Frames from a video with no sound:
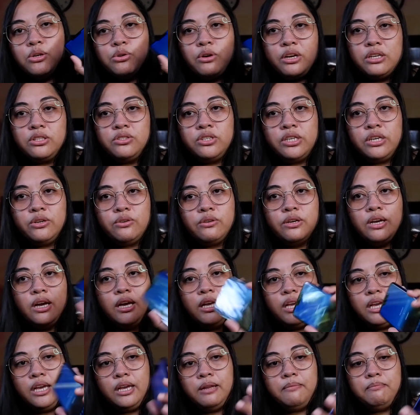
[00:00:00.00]
criteria
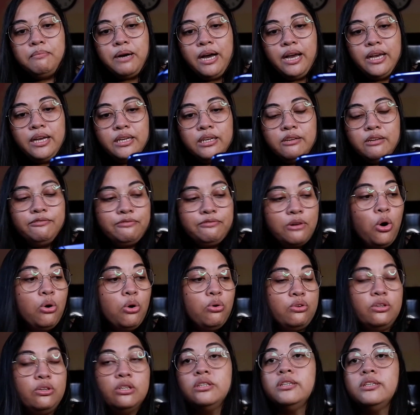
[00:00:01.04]
in buying a
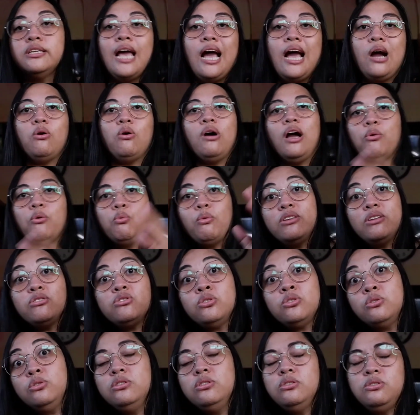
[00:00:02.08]
phone? Now, I went
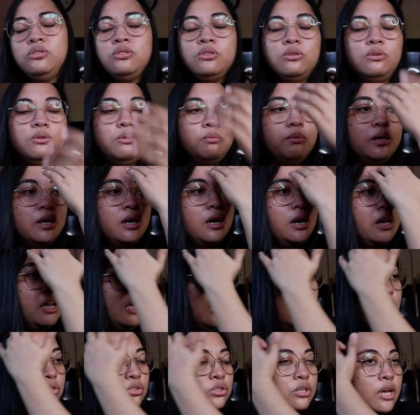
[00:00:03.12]
to YouTube
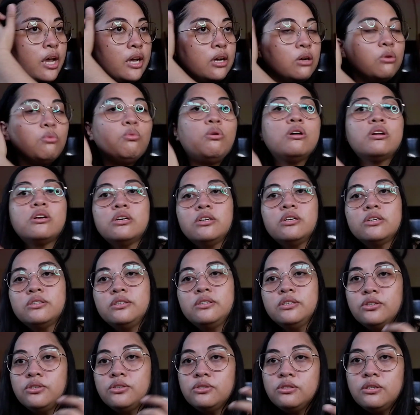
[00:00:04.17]
and checked what are
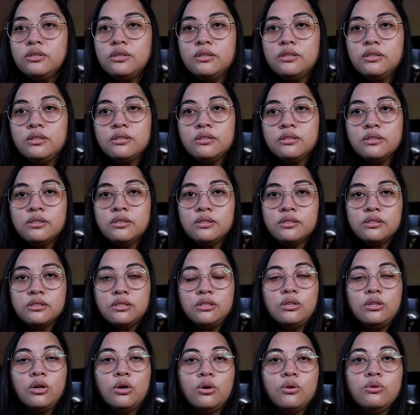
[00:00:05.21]

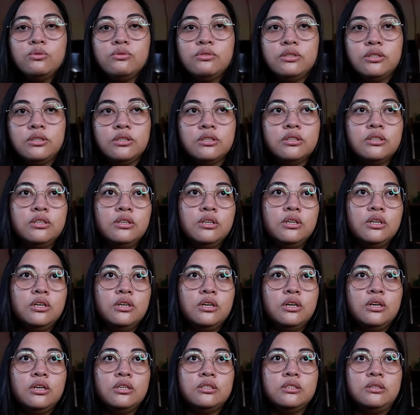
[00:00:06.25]
the
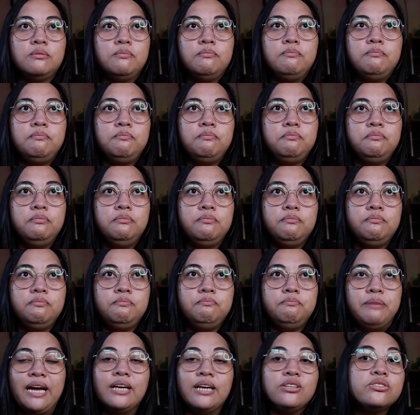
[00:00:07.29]

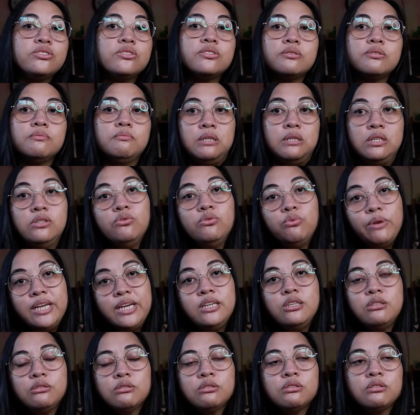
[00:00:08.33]
best
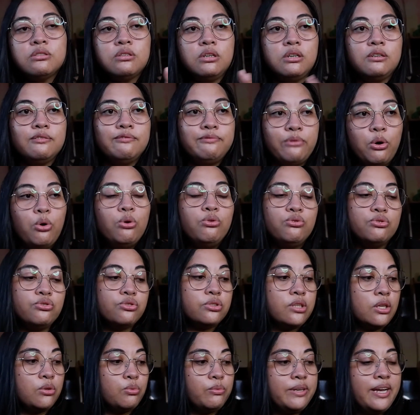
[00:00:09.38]
mid-range phones
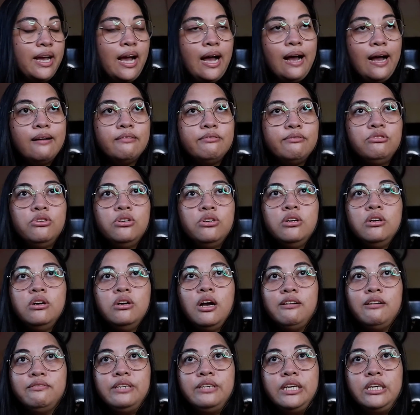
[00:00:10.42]
that we have
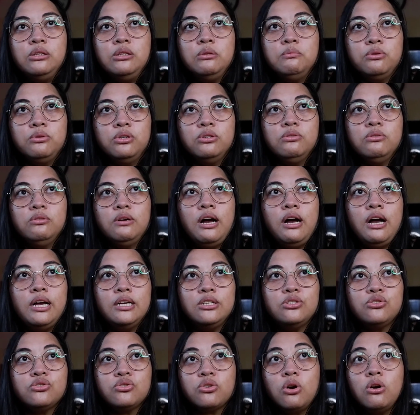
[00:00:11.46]
available.
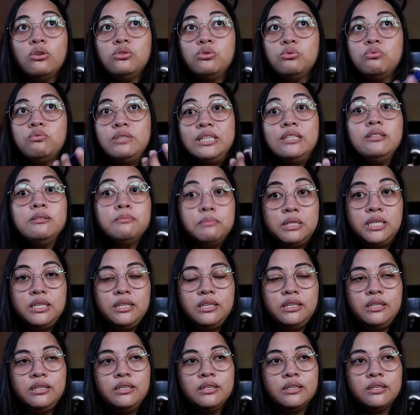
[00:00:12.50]
I saw the
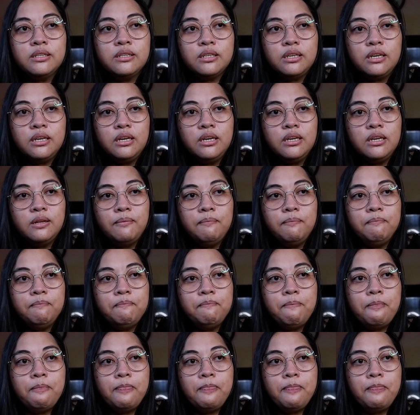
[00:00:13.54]
Realme and